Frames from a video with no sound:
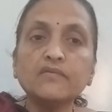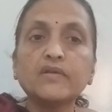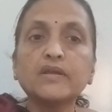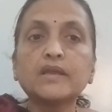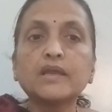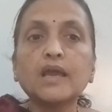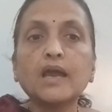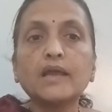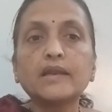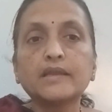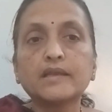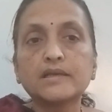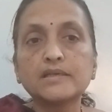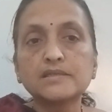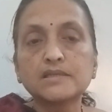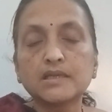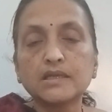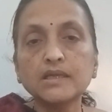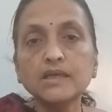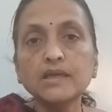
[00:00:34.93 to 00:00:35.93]

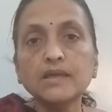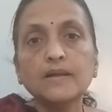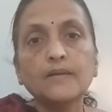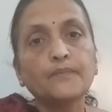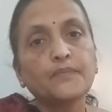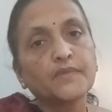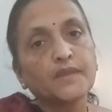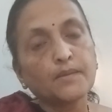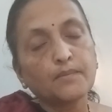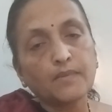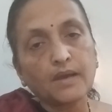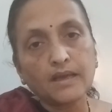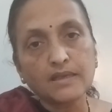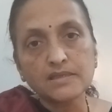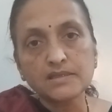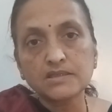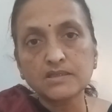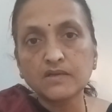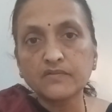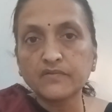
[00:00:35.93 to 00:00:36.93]
vicariously the
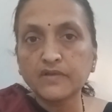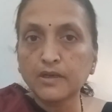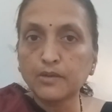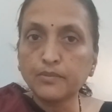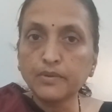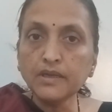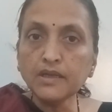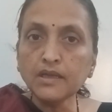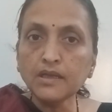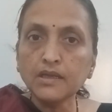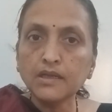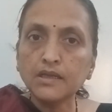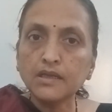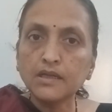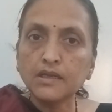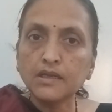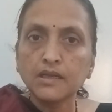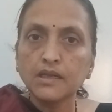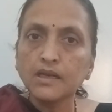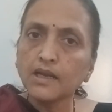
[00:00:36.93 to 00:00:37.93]
master will be
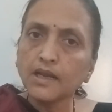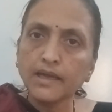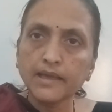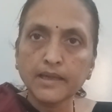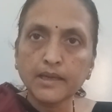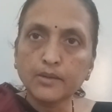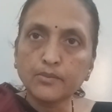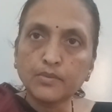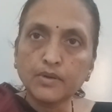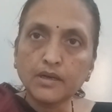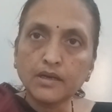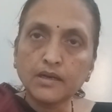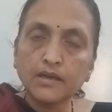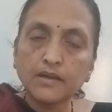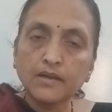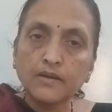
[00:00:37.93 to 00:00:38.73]
liable.